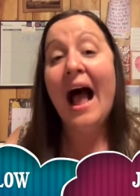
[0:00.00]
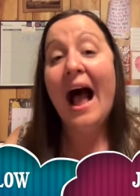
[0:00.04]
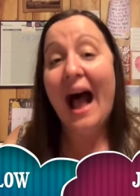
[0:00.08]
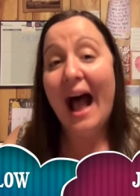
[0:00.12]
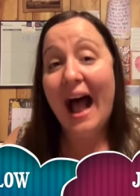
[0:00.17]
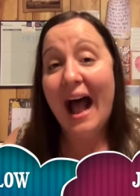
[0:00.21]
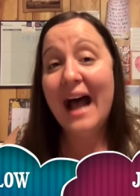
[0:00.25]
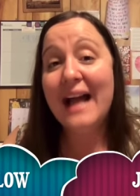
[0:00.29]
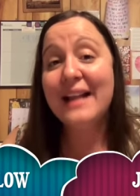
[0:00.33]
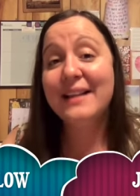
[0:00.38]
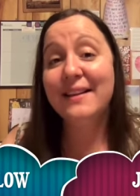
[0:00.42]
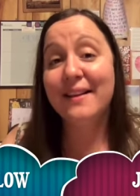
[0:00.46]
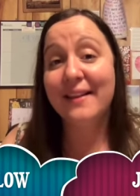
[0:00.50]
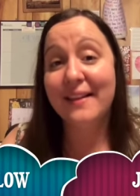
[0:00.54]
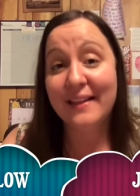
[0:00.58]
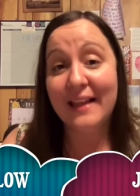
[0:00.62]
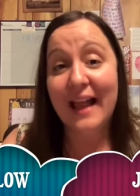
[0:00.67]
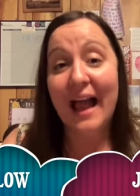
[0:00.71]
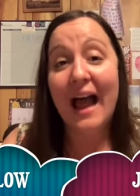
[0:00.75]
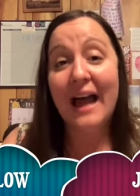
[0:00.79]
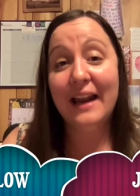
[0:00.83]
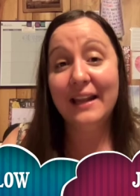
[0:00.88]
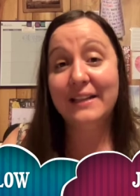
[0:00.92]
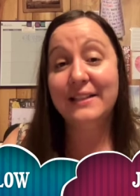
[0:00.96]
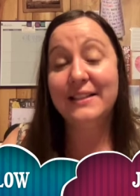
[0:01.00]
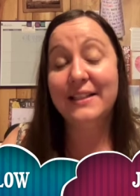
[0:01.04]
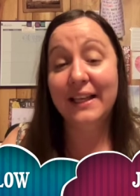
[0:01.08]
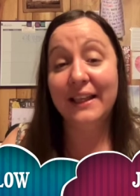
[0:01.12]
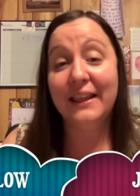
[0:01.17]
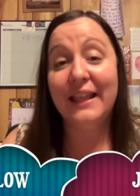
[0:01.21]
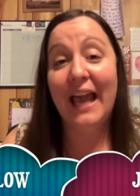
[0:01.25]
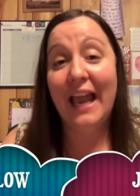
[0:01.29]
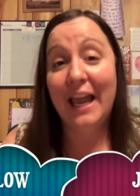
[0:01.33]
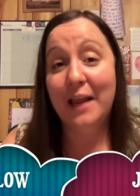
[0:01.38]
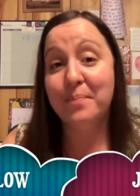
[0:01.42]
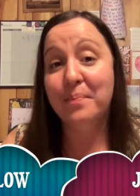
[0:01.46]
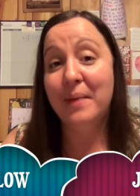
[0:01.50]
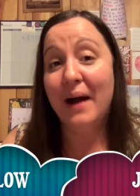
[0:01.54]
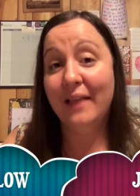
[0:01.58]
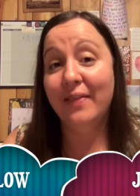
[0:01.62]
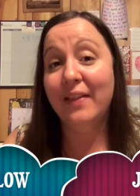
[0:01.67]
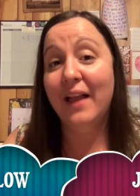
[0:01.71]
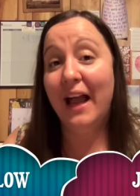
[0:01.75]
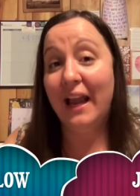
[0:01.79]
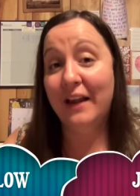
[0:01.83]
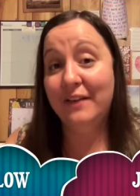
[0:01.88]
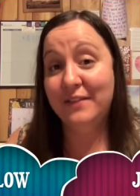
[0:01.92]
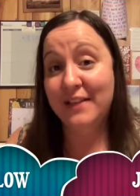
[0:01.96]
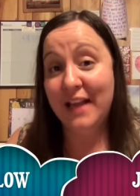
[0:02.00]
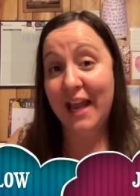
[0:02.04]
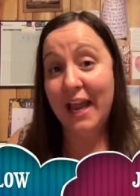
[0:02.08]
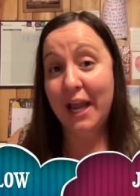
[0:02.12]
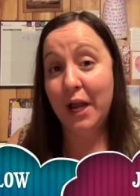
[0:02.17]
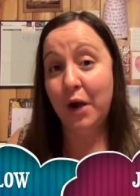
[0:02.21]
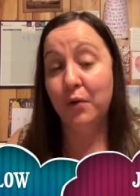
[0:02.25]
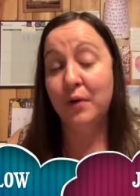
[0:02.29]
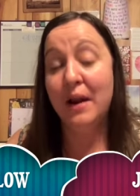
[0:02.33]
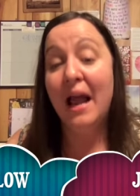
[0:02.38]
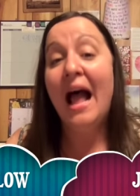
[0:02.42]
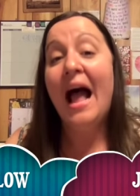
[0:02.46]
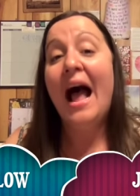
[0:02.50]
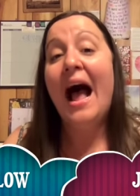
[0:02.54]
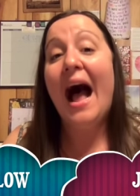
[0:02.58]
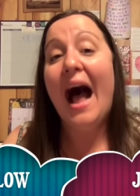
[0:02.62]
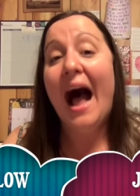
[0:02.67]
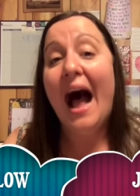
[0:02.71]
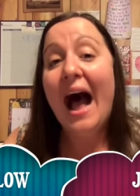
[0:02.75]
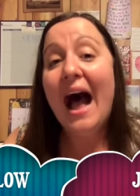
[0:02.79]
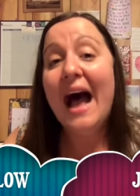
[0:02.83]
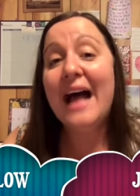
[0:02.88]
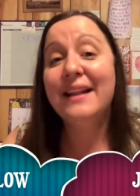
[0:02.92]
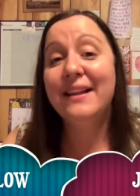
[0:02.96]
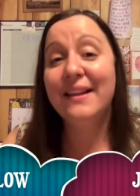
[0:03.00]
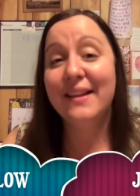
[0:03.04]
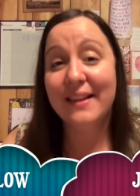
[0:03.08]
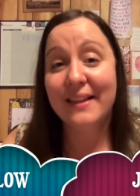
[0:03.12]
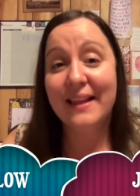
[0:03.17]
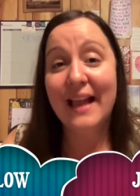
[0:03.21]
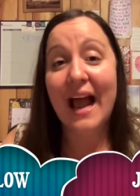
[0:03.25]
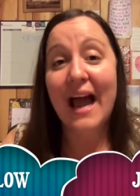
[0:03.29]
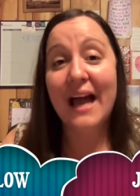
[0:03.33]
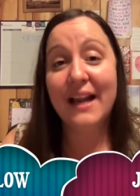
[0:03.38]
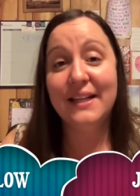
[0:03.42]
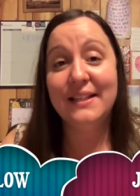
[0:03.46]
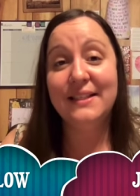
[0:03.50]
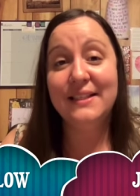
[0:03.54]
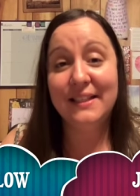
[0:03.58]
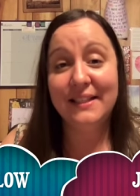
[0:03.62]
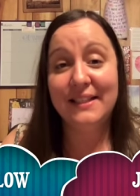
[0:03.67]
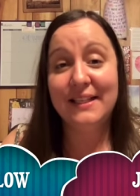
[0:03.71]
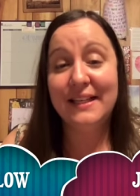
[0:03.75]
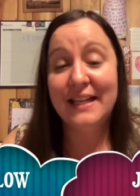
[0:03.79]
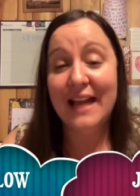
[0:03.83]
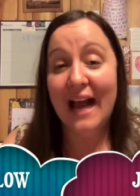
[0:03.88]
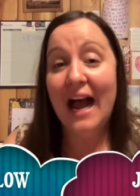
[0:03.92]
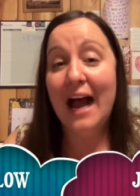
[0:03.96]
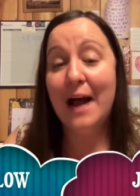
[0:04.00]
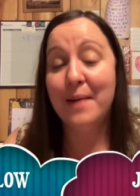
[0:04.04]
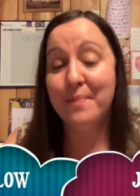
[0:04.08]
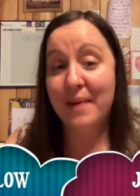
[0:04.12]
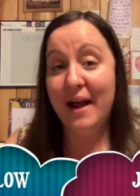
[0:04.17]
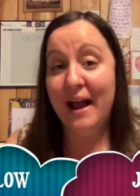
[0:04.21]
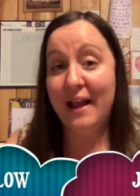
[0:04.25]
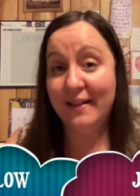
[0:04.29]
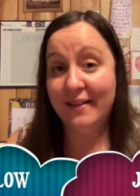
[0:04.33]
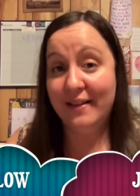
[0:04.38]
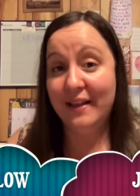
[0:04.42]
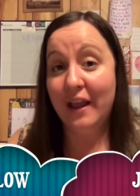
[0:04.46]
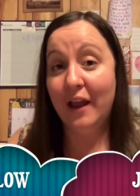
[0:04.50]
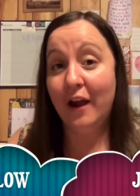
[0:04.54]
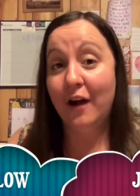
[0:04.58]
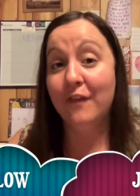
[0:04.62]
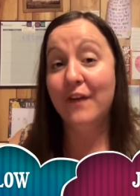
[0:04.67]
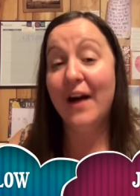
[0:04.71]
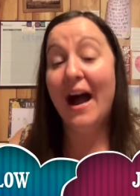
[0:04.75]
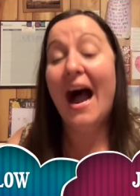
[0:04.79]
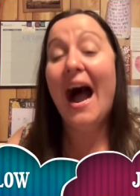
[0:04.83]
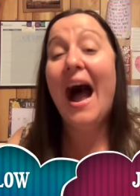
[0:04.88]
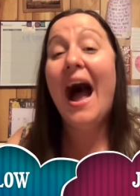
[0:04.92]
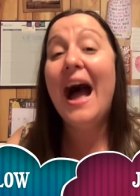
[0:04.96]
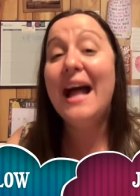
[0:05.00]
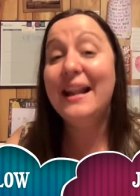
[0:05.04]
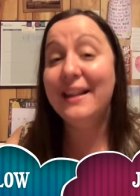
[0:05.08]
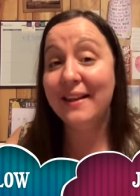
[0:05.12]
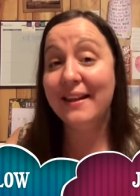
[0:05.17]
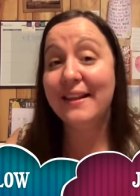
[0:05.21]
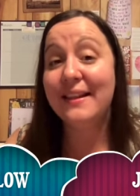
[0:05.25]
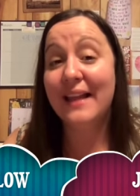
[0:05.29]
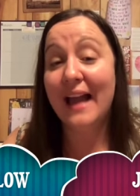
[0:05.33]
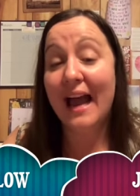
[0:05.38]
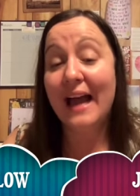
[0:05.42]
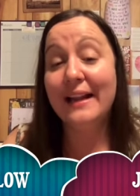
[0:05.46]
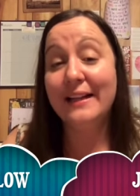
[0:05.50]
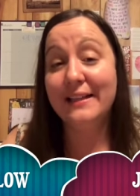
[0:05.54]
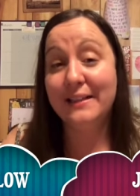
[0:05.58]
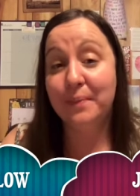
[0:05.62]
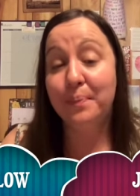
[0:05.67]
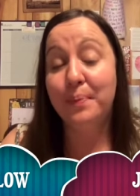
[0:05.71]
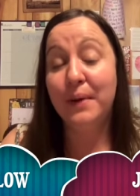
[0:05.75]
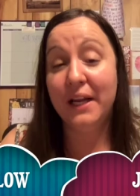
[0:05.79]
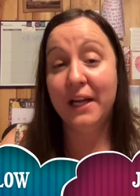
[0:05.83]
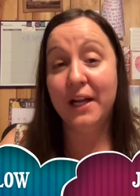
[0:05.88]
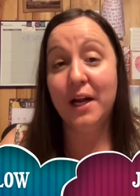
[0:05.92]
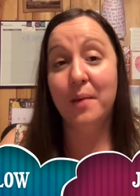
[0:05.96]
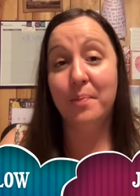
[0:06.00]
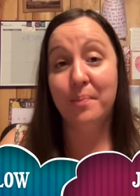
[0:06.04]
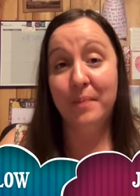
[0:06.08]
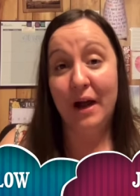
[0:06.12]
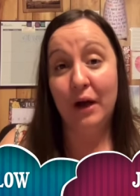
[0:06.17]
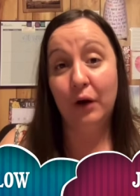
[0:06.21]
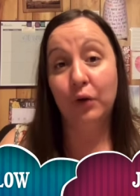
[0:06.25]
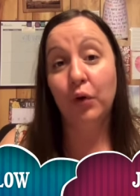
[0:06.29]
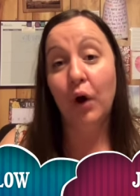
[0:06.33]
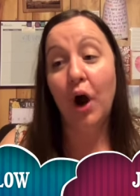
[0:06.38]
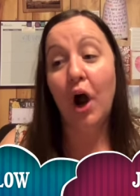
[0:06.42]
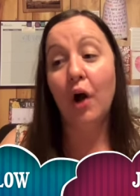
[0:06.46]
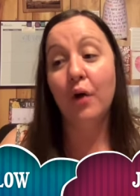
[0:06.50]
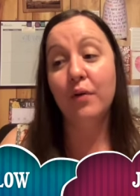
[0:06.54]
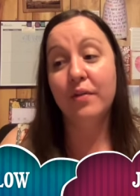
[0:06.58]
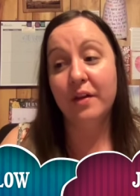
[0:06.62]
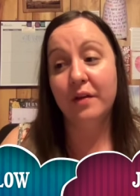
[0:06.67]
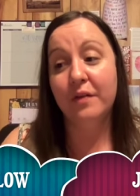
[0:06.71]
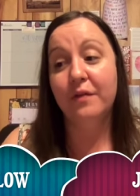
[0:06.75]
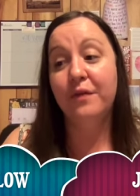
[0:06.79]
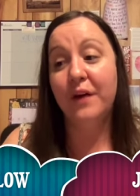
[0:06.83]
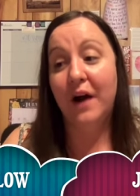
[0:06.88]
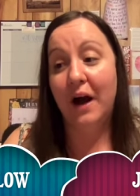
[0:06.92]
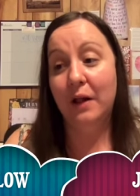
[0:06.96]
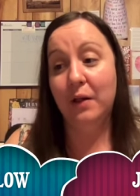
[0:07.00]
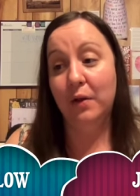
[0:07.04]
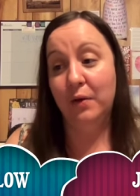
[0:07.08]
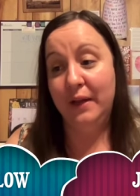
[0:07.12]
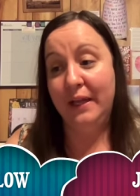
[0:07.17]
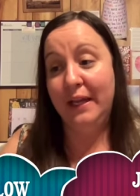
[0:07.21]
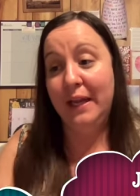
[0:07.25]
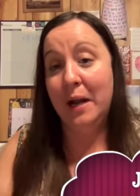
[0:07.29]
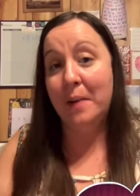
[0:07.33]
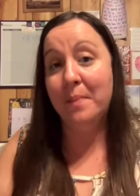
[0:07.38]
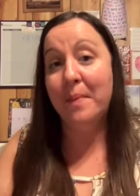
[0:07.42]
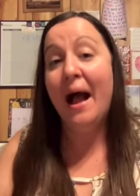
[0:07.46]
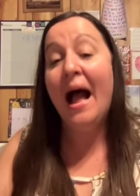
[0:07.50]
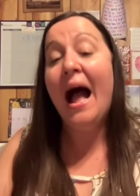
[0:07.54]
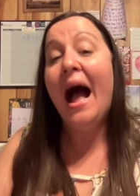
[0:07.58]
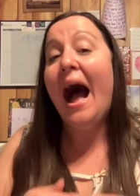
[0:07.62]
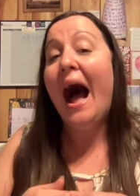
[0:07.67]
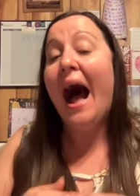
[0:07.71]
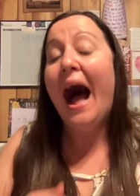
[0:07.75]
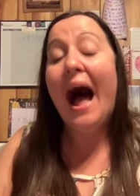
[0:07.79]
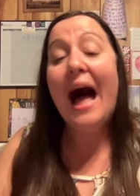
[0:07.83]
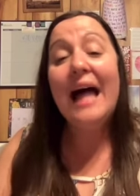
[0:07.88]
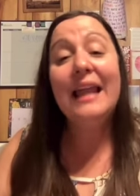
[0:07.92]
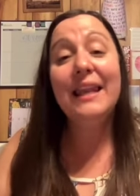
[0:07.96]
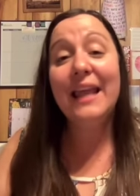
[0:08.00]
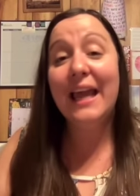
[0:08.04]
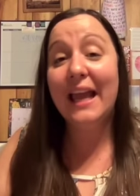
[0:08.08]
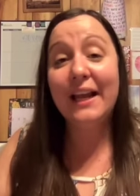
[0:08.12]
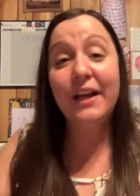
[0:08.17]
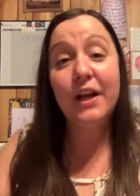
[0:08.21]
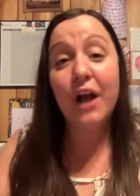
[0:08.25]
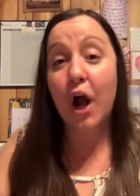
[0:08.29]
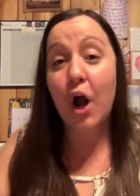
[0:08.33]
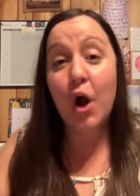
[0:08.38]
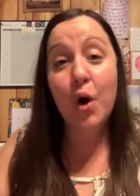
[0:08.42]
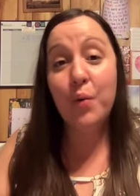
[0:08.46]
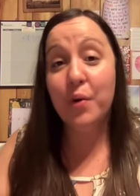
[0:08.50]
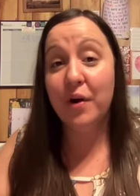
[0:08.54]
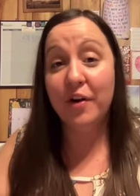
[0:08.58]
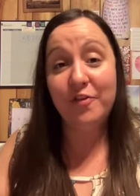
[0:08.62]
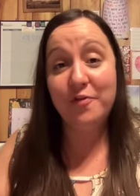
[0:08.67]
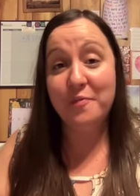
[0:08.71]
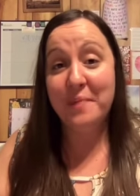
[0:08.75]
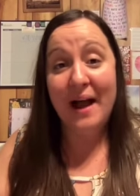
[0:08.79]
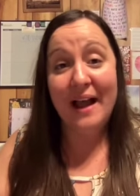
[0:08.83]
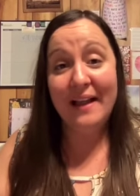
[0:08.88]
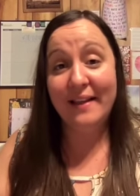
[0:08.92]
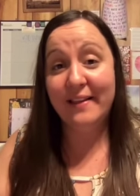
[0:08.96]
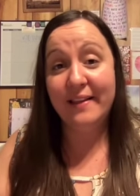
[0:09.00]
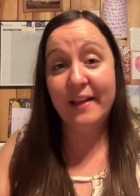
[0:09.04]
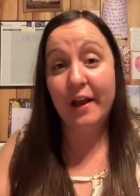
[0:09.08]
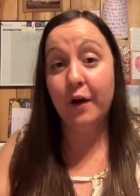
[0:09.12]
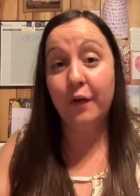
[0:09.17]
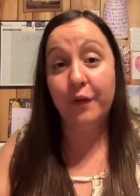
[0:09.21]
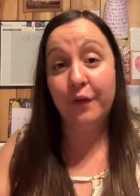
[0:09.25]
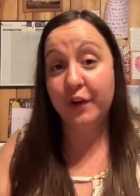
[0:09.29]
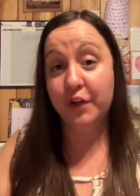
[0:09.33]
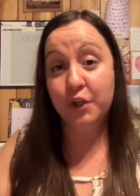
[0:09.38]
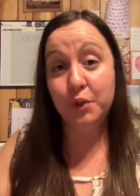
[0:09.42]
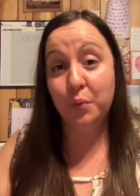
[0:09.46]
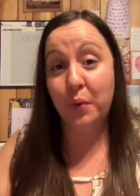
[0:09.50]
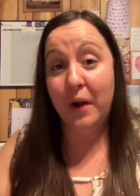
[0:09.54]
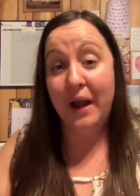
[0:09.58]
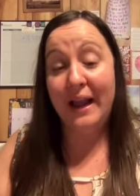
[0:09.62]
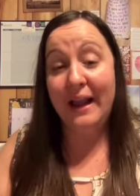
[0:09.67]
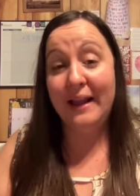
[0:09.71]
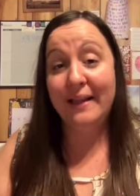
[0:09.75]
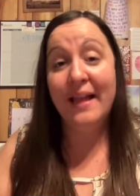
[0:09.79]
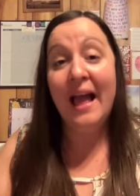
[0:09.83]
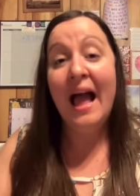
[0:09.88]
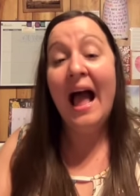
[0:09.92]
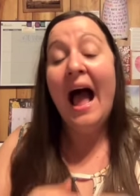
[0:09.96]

I decided to lay my life down. I decided to deny myself. I decided to pick up my cross and follow Him. I let go of my selfish ways.